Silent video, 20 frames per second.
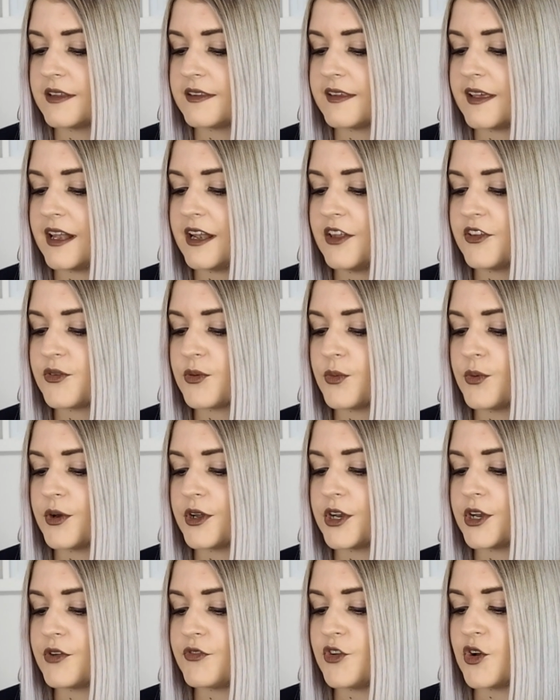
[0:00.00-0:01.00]
Tell us
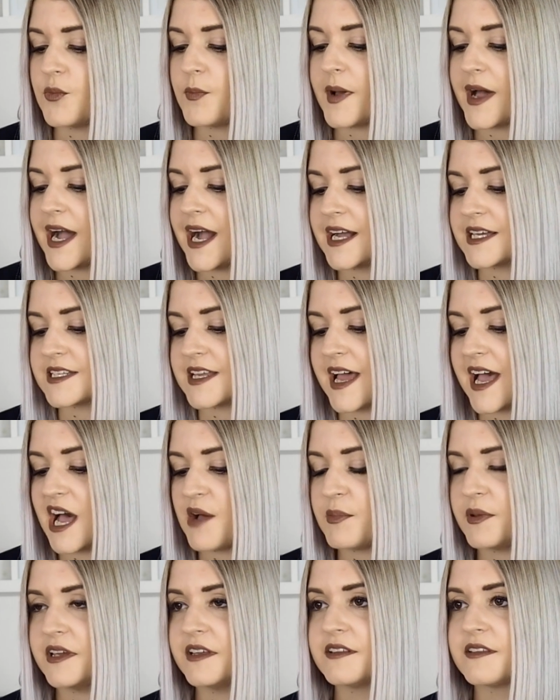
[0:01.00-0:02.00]
one of your bad
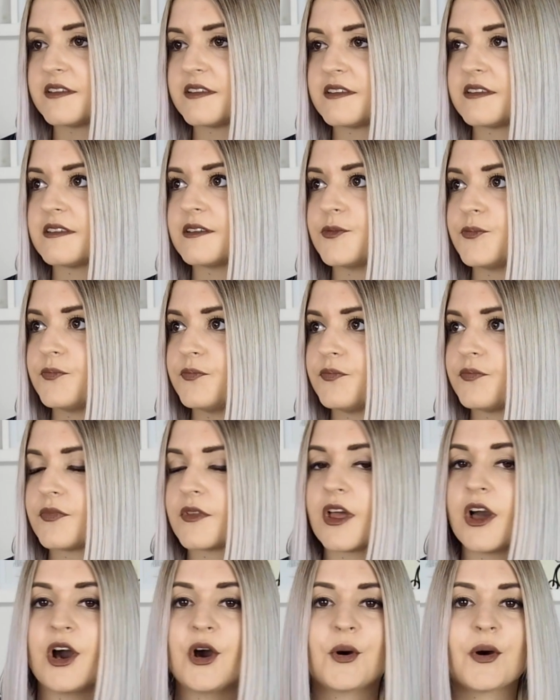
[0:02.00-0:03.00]
habits.
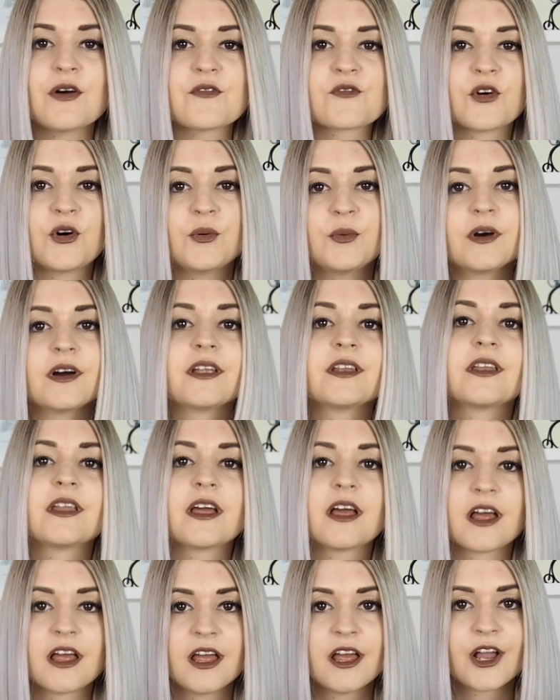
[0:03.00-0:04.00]
Oh, I've got one.
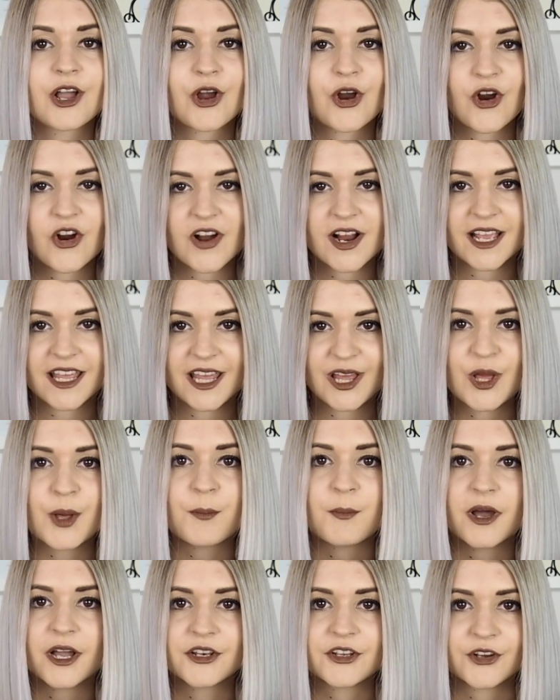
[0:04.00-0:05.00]
Cracking
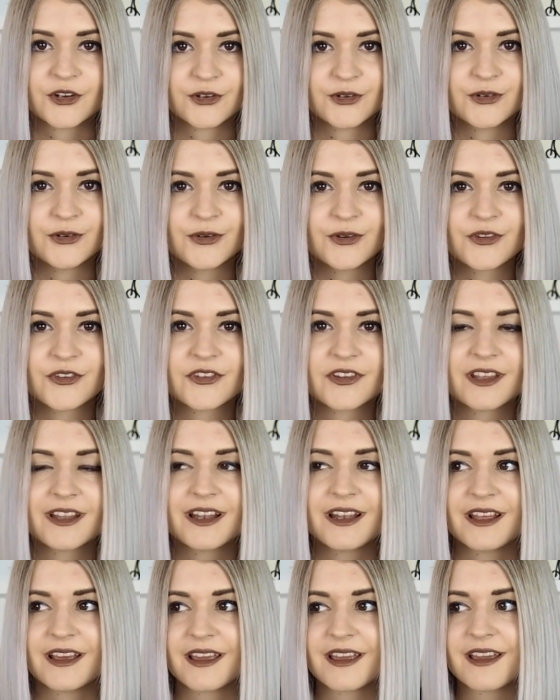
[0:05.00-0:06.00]
my knuckles.
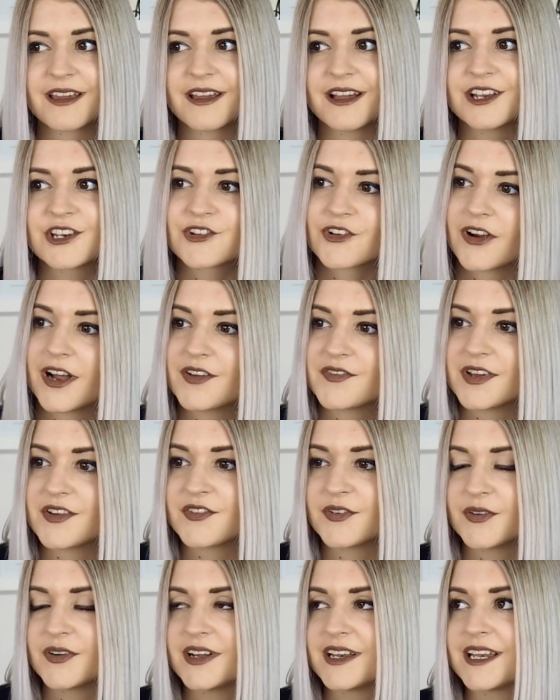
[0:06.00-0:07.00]
Like, I drive
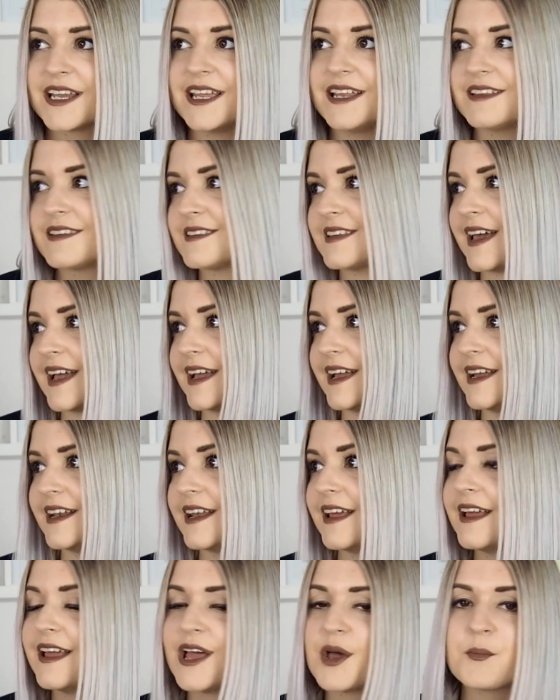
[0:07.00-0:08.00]
everyone insane,
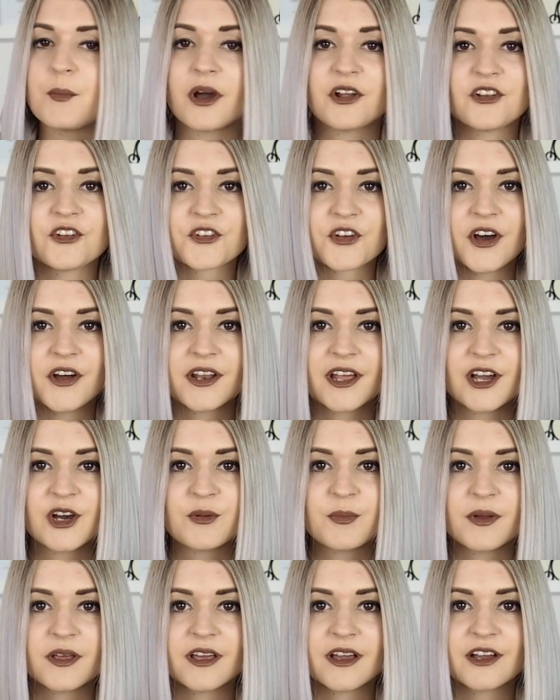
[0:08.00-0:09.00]
but I just can't
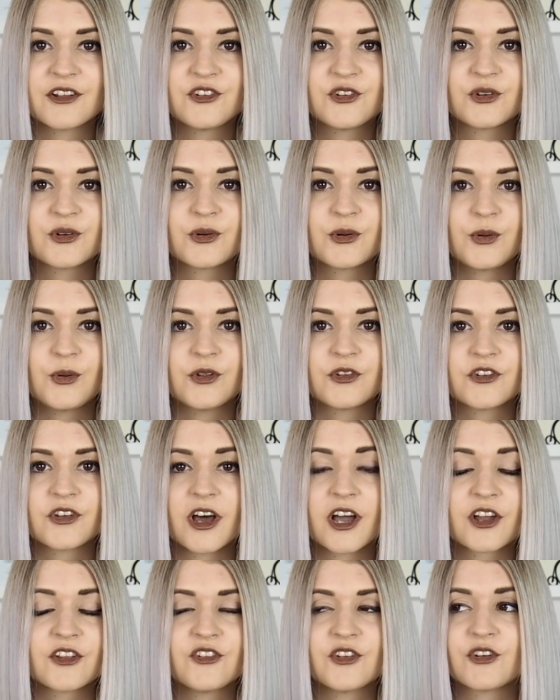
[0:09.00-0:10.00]
help it. I do it all the time.
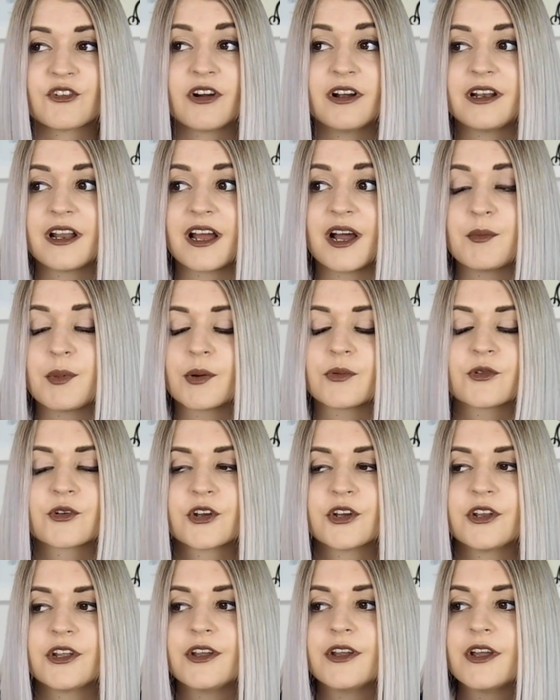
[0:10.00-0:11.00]
I could do it right now, but I'm not
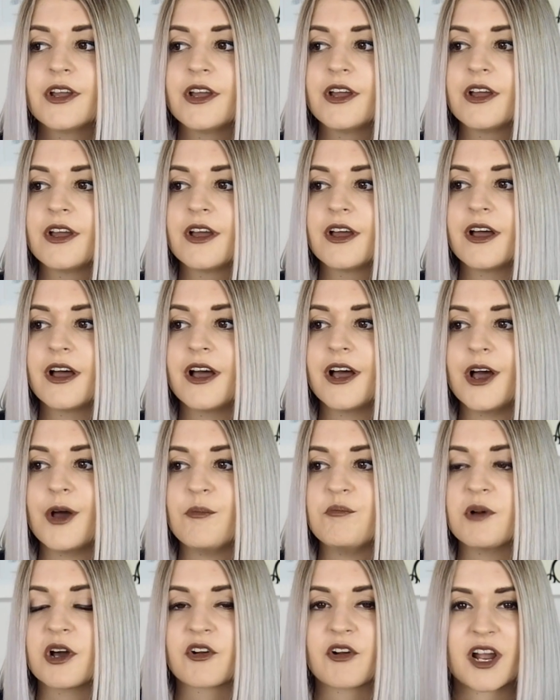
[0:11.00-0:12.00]
going to.
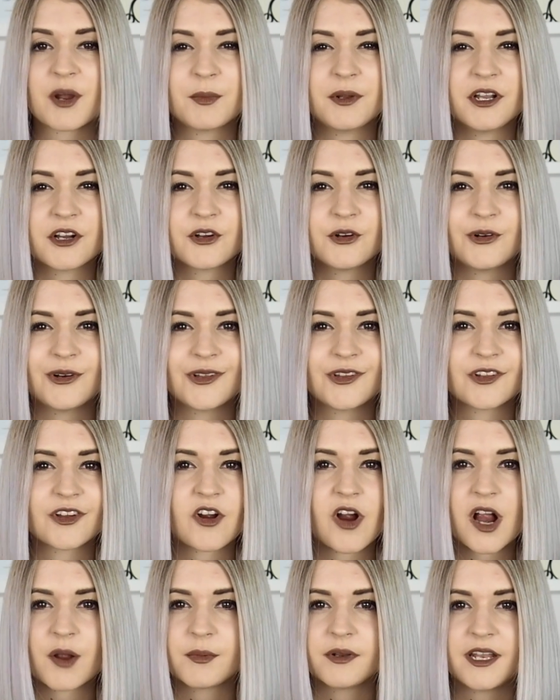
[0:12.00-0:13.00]
I crack my knuckles, I
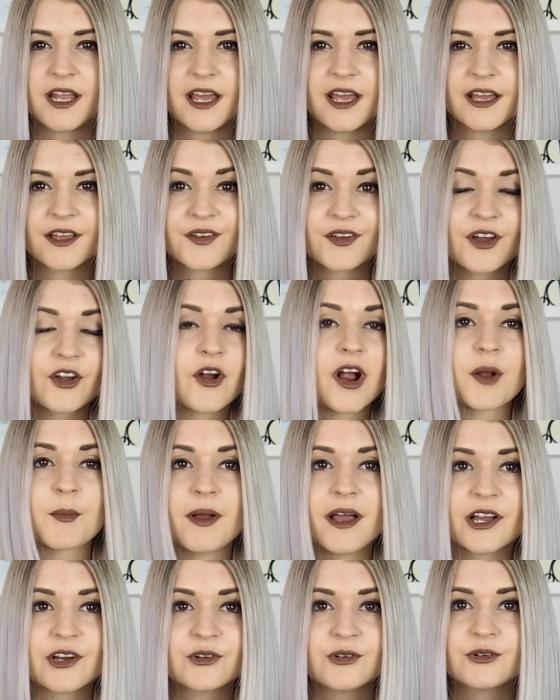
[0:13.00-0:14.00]
crack my neck, I crack
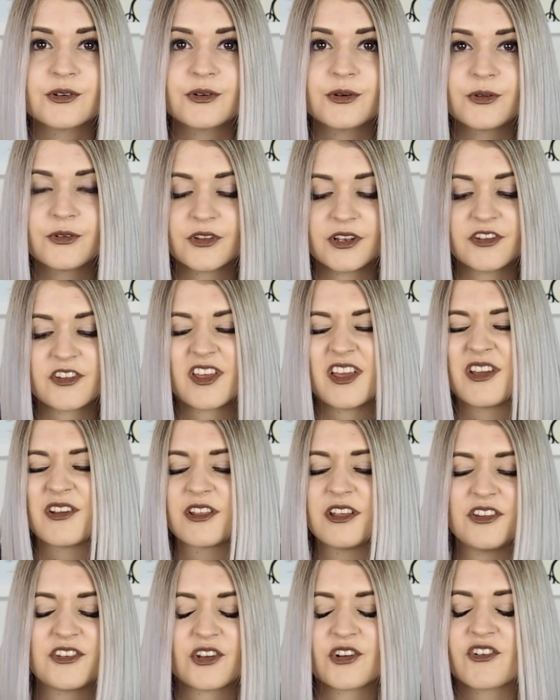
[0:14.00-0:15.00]
my ankles.
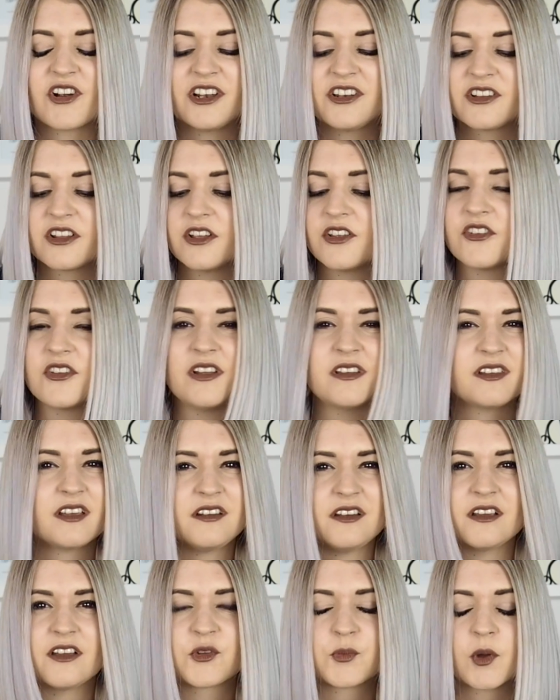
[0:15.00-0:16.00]
It's horrendous, it's
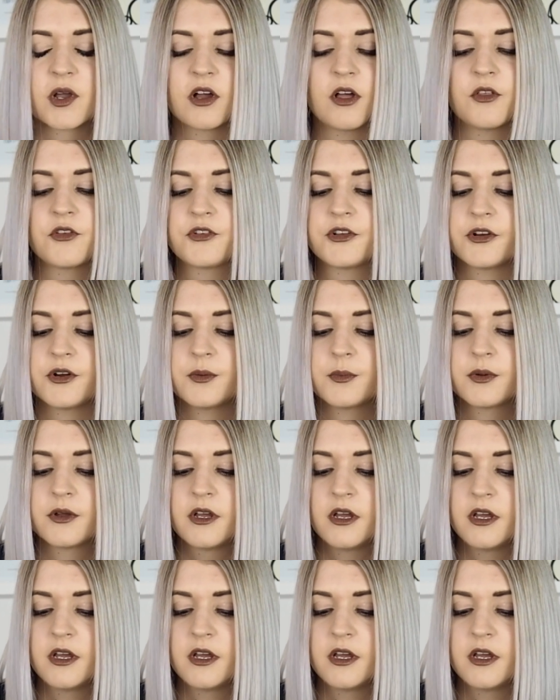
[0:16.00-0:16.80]
hideous, but I can't stop.